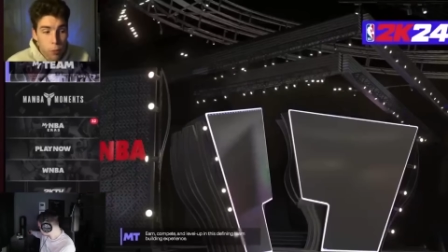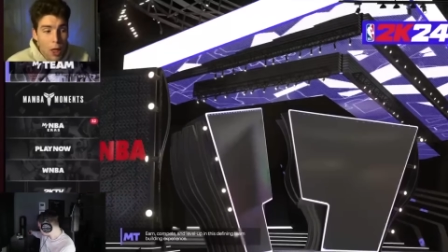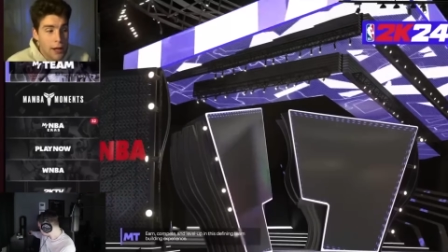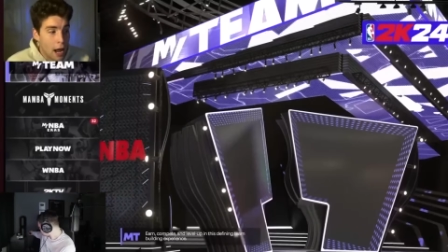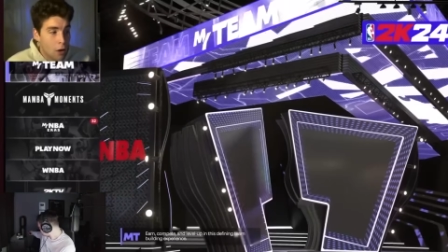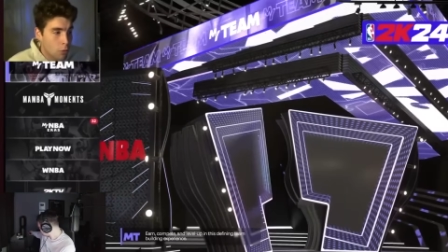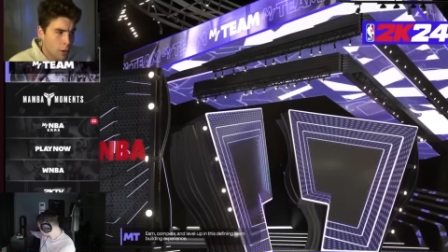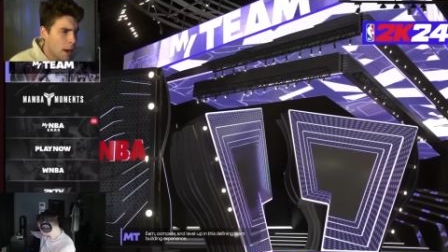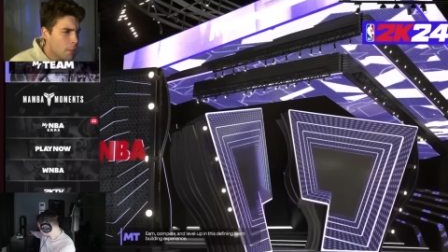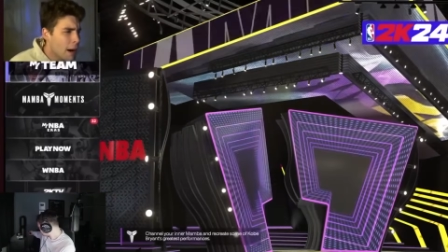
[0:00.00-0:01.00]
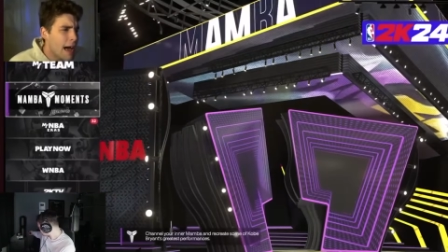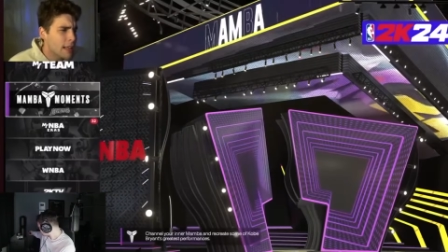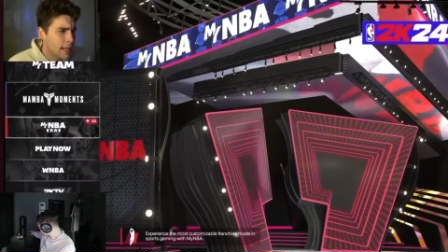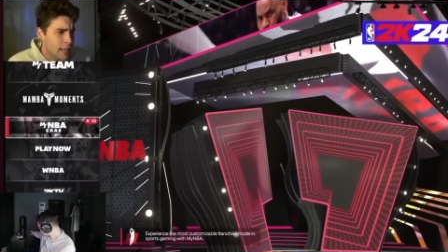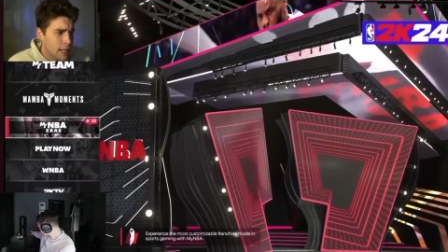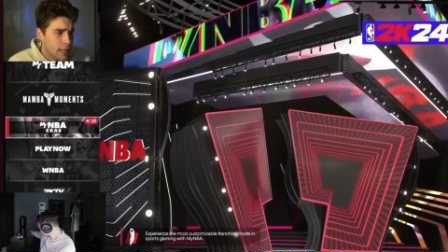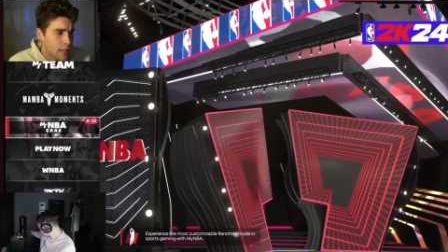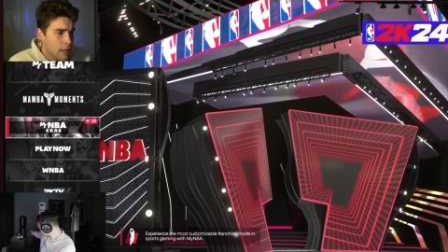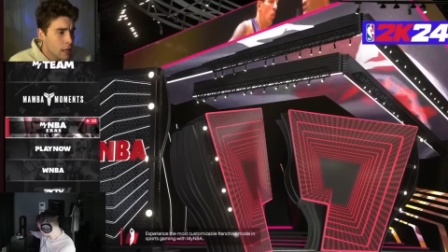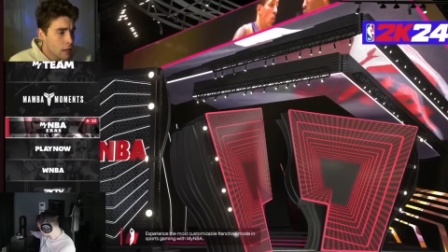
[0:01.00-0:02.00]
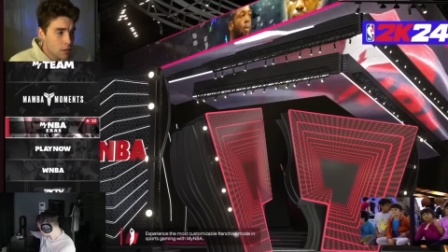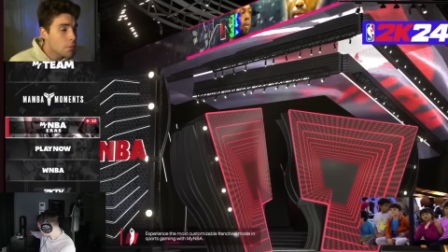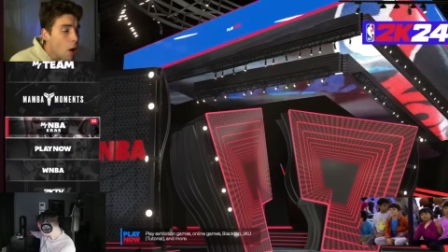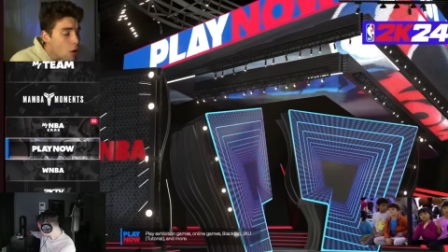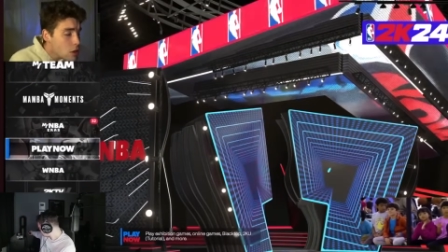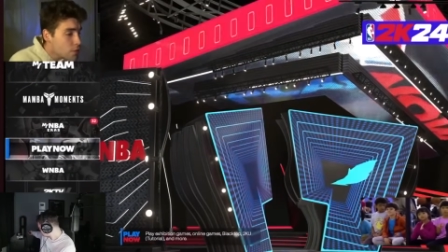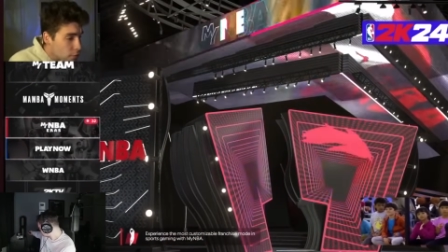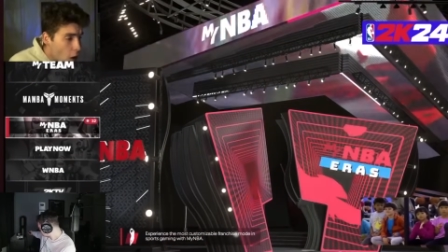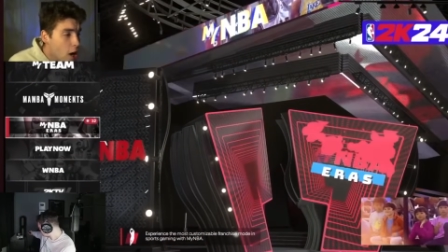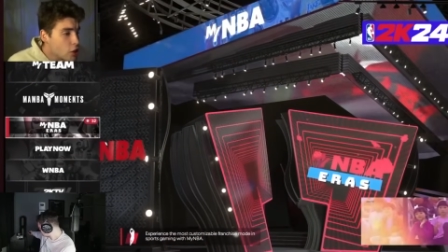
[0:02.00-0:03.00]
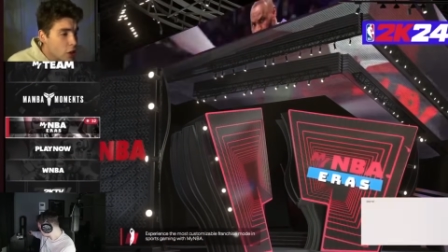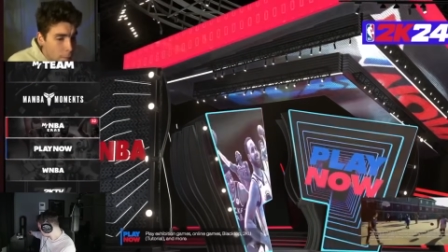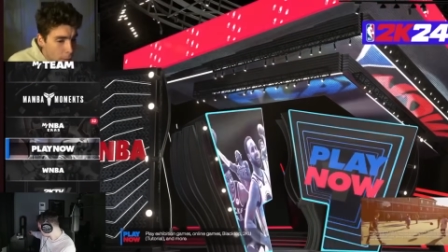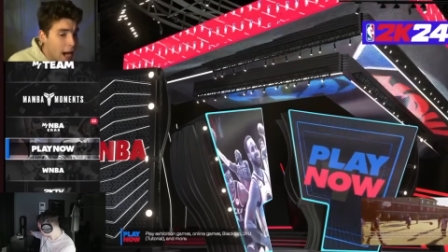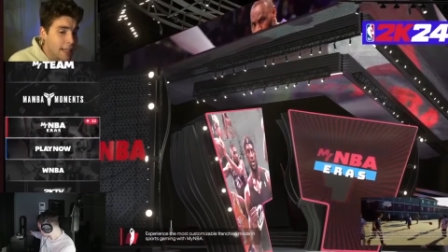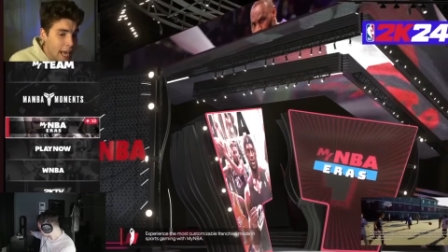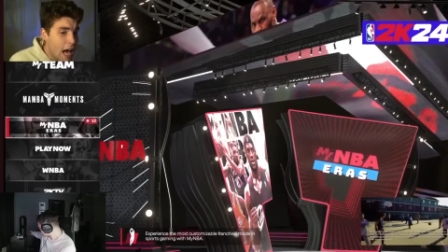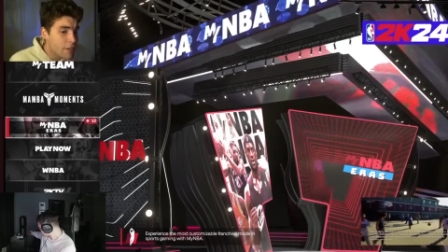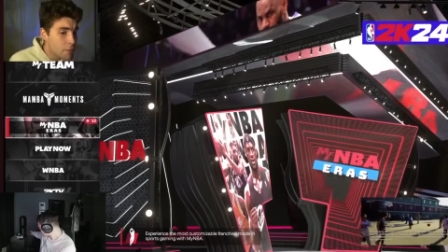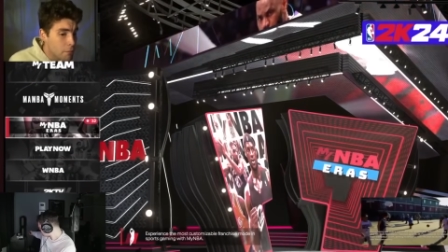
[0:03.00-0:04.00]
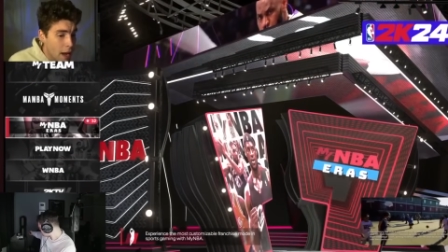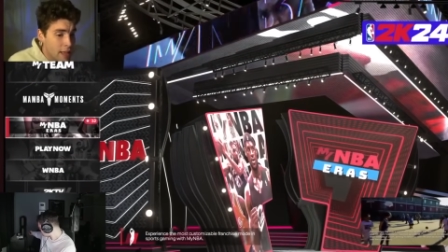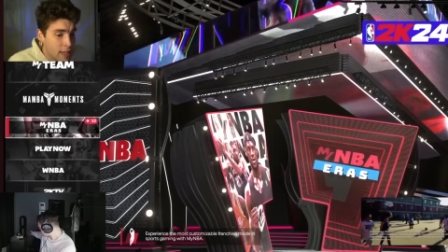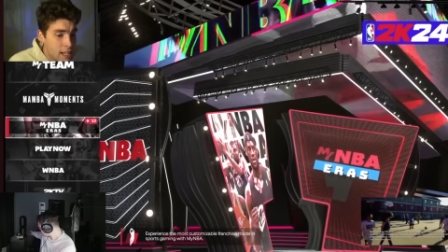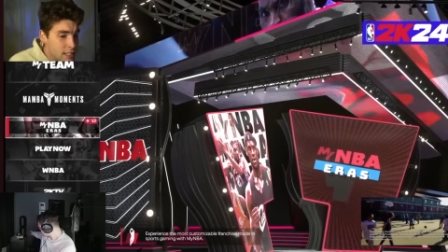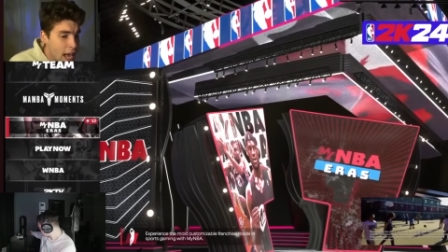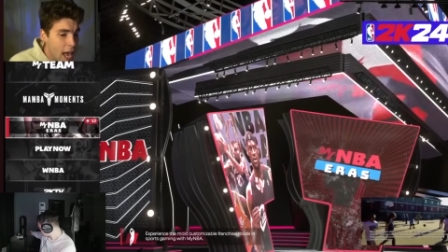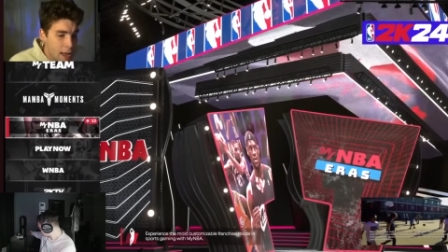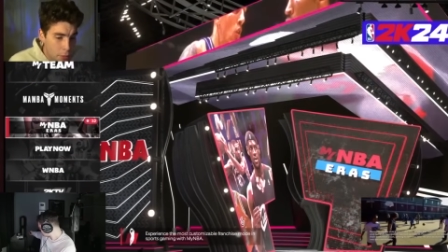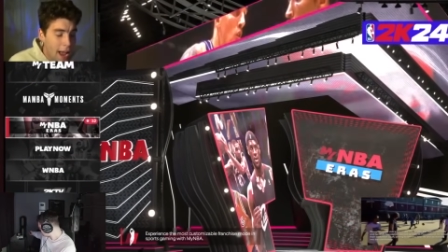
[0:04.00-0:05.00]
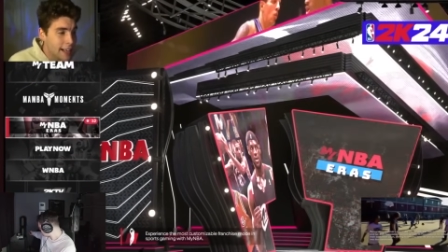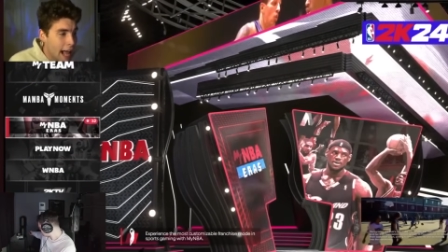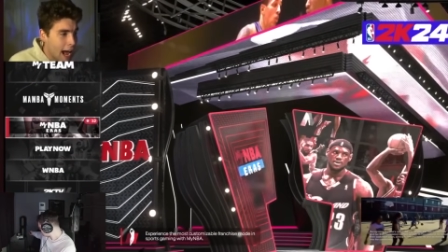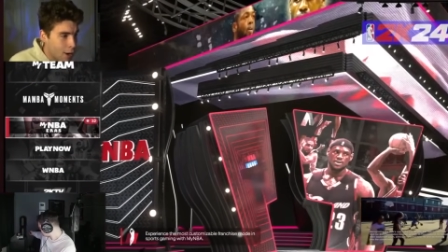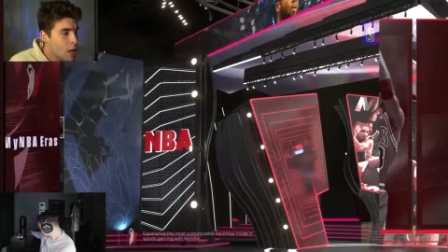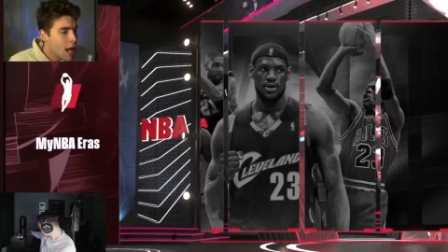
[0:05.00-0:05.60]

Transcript: play now? What about my league? The most fun you could probably have in, in this game right now